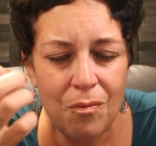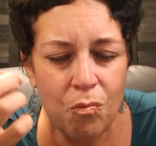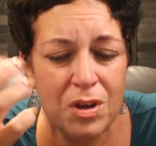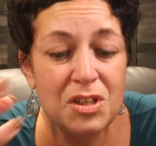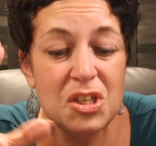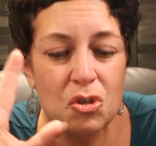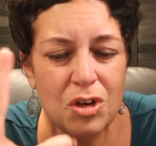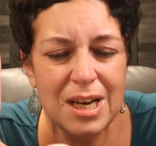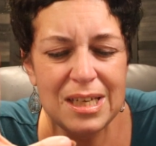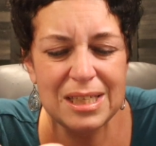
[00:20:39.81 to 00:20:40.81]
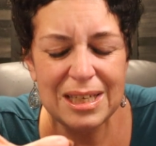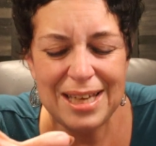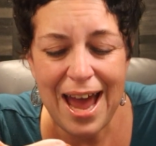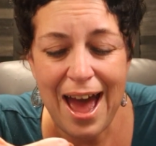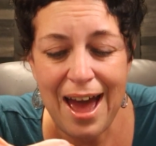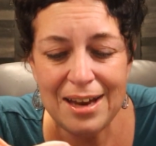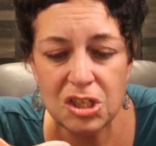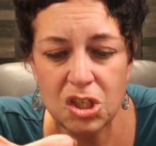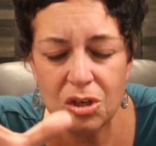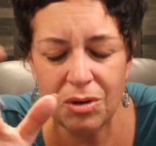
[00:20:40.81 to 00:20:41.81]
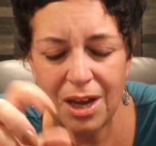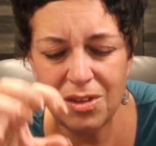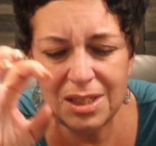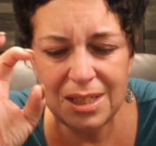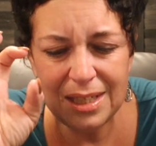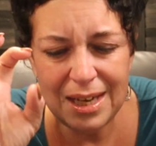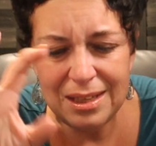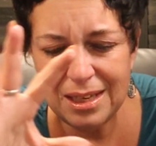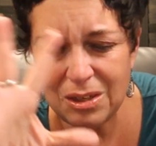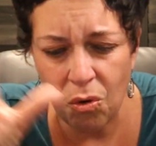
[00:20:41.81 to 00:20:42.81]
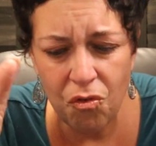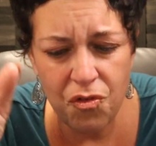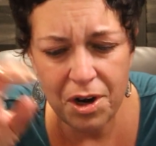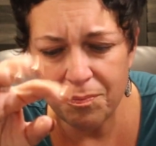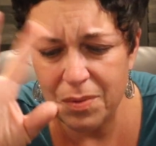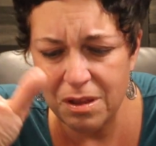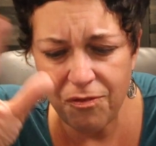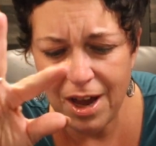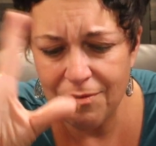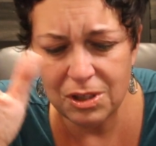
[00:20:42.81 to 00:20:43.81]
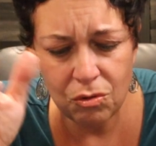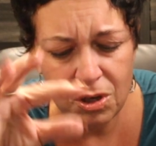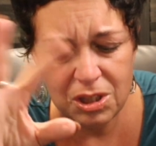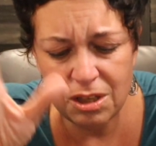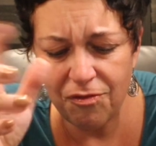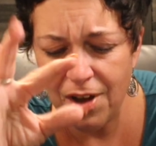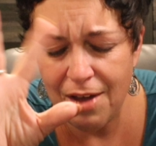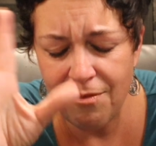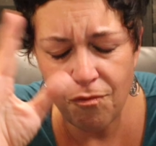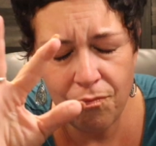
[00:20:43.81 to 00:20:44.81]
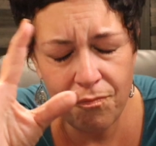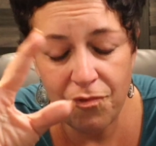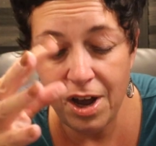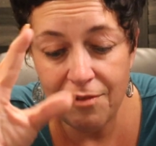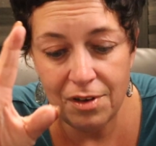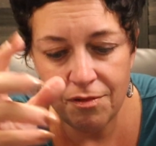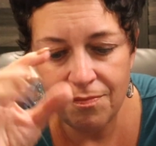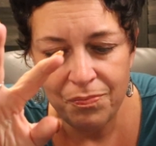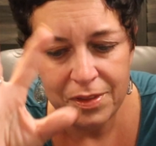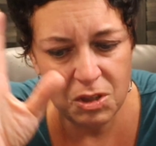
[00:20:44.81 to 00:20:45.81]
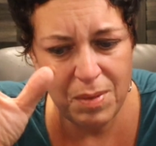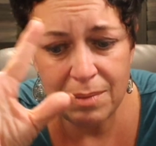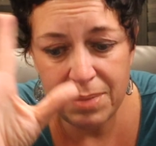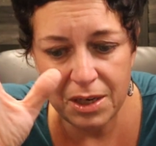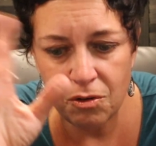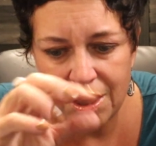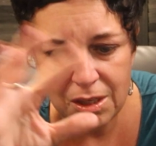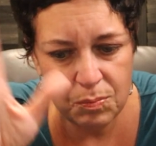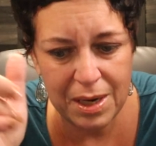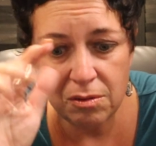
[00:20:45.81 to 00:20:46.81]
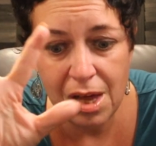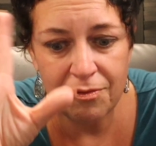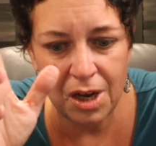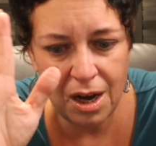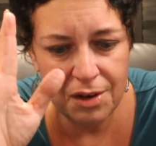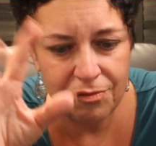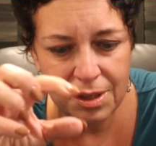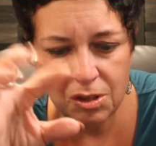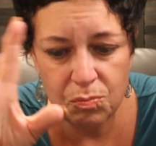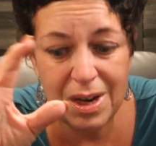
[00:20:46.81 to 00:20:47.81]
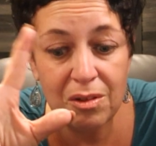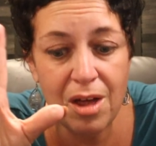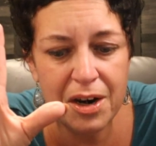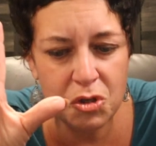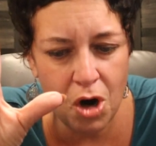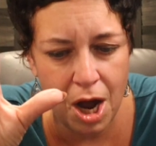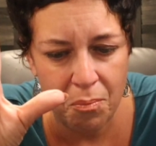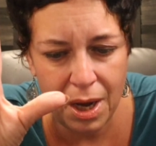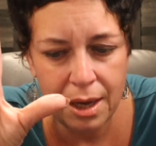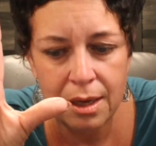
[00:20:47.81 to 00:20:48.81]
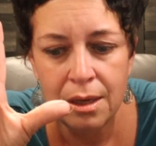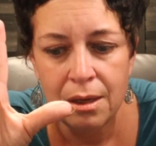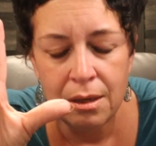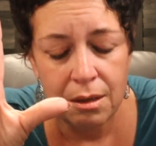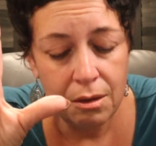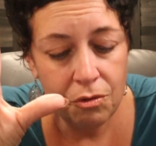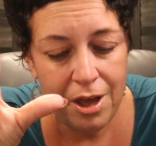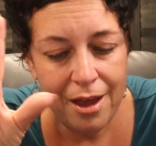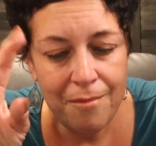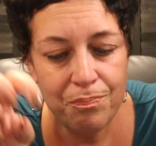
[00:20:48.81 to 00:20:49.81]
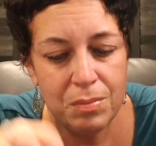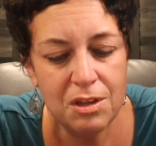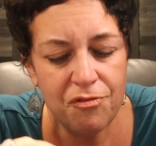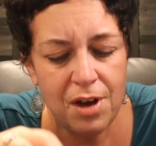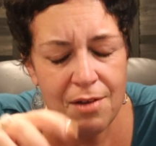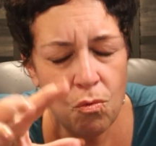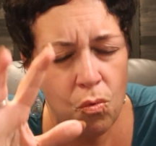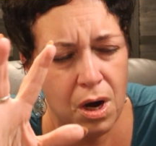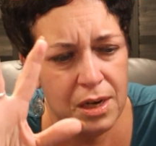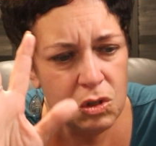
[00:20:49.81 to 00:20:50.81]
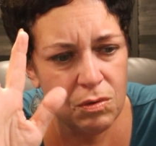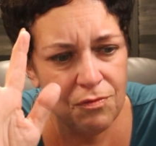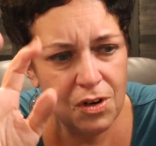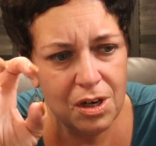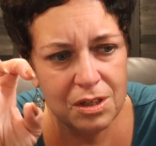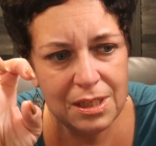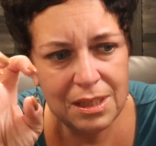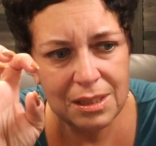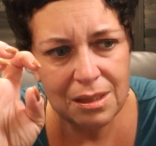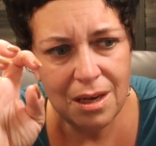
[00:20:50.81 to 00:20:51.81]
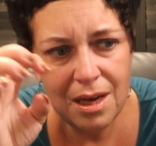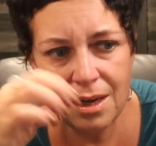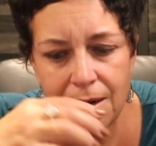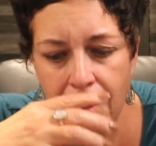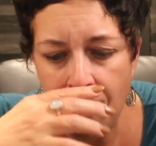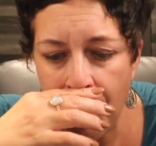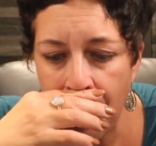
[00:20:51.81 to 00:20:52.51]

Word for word: with strings attached okay this is it's over but the five of swords and the five of five of there's been bickering there's been a lot of conflict there's been a lot of drama okay? But the Five of Wands reversed is like